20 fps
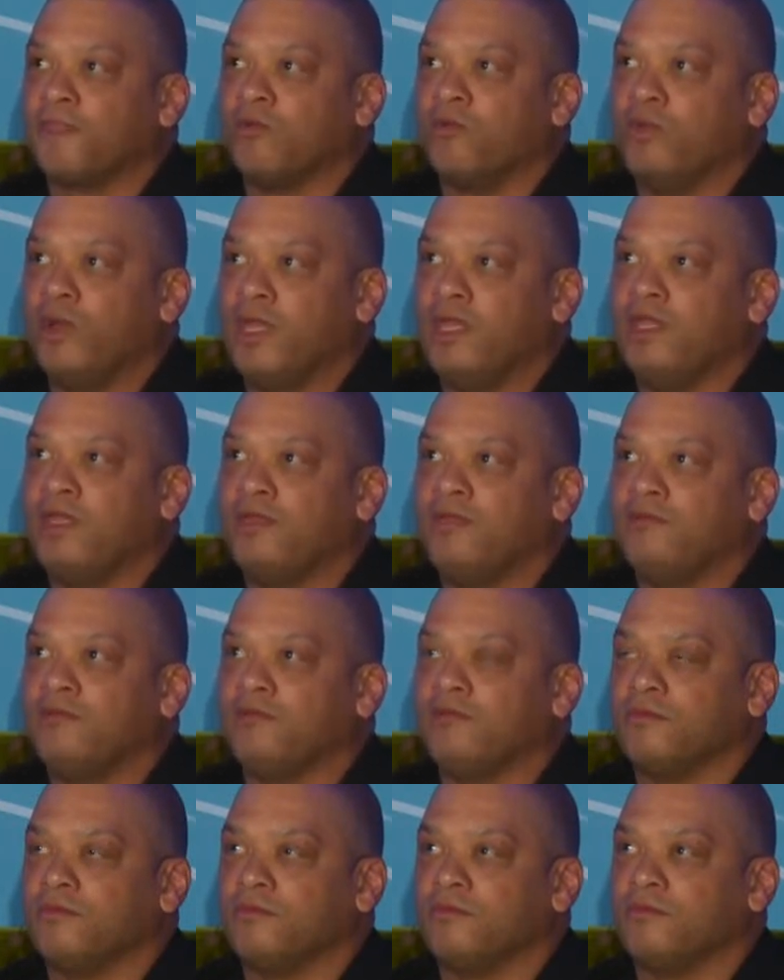we
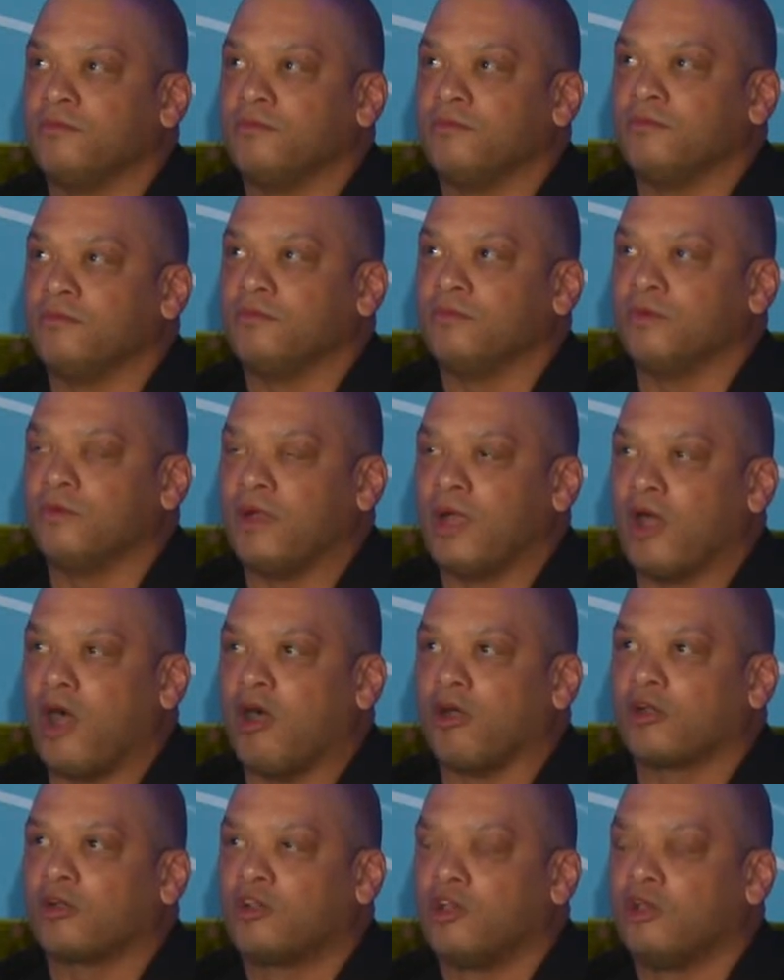
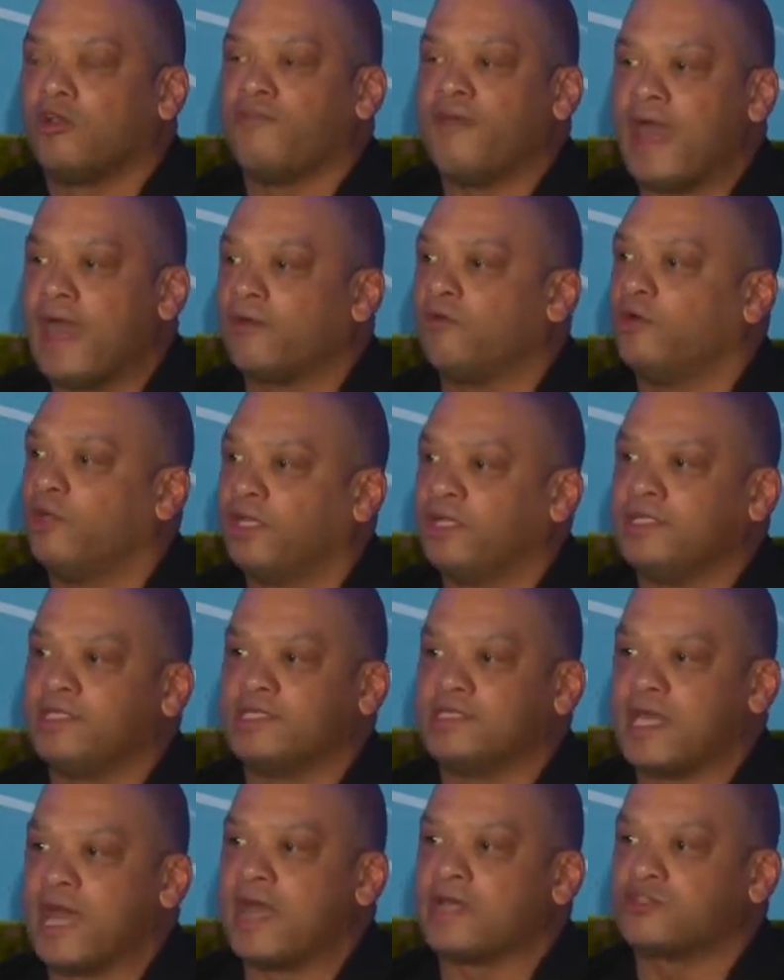could have had really
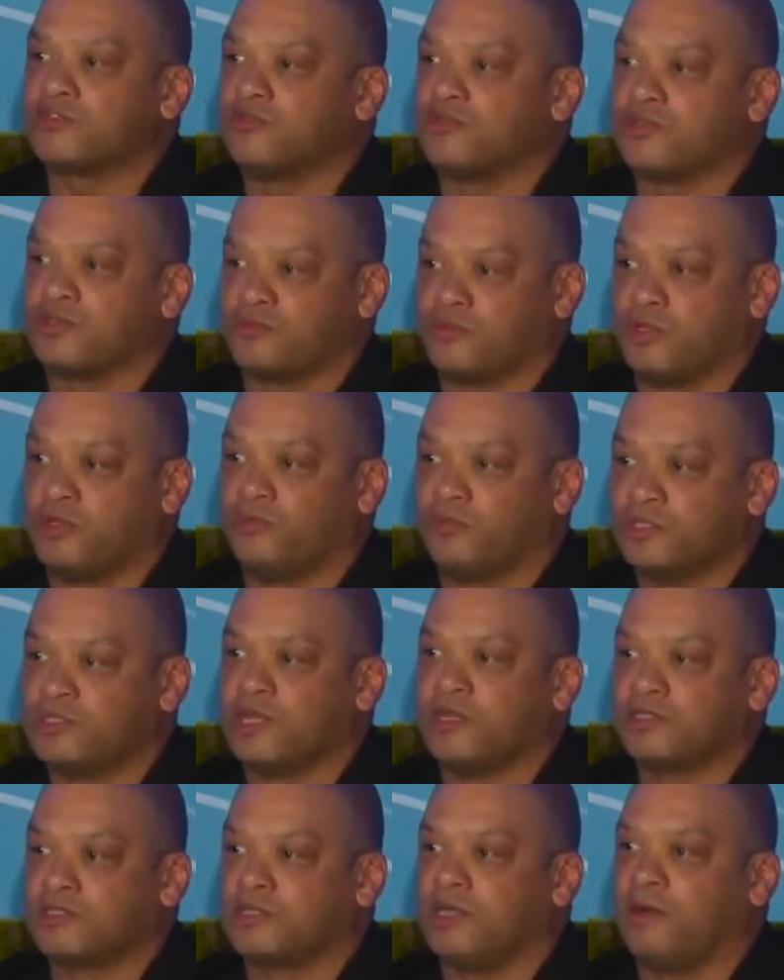disastrous
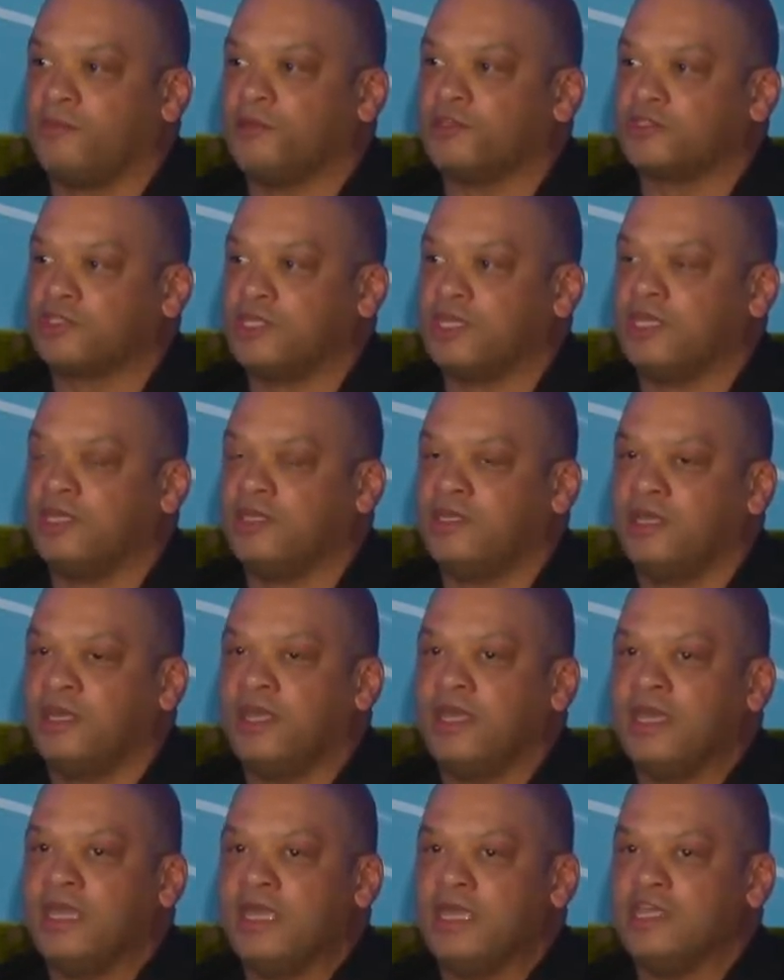results and almost did
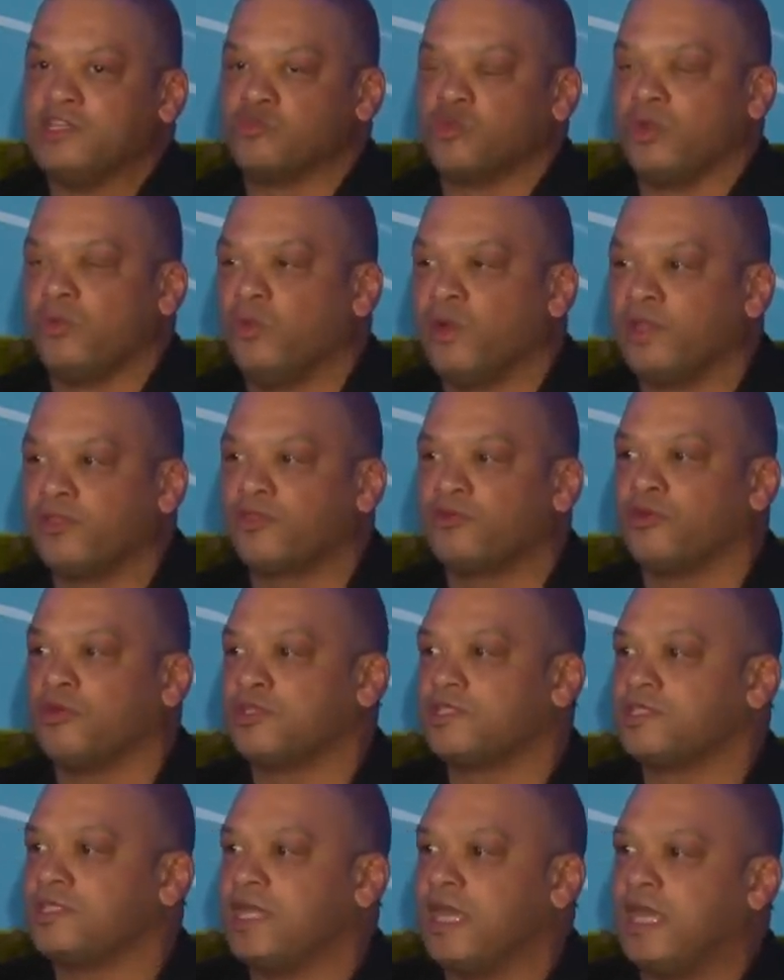is we went through a
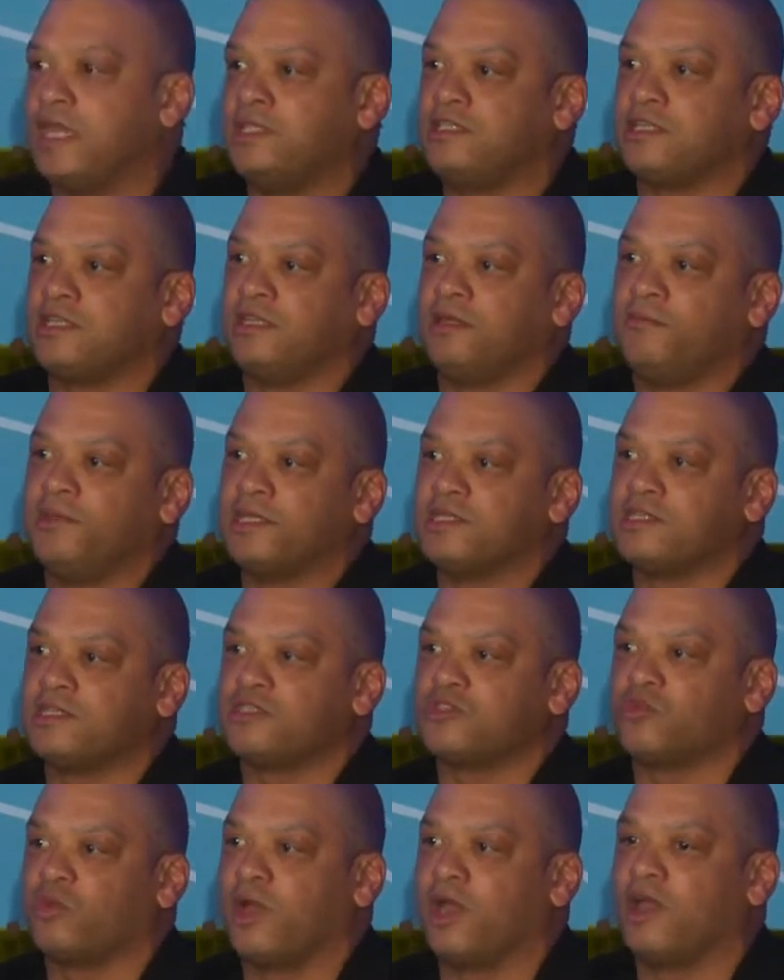stage in the
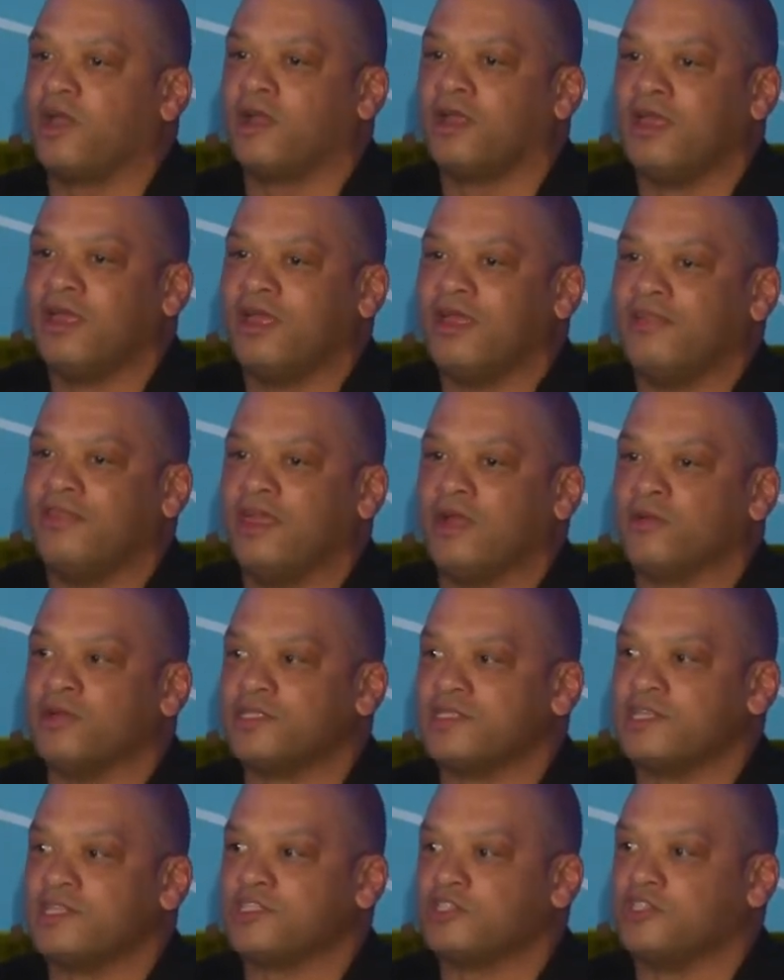business where there
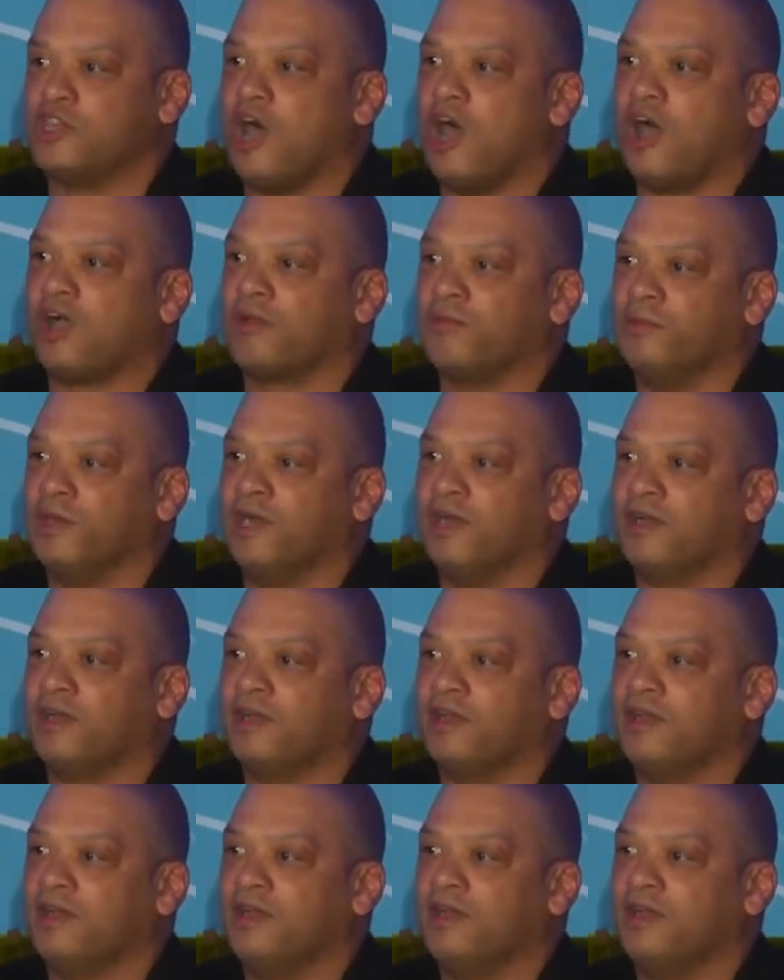was this dogma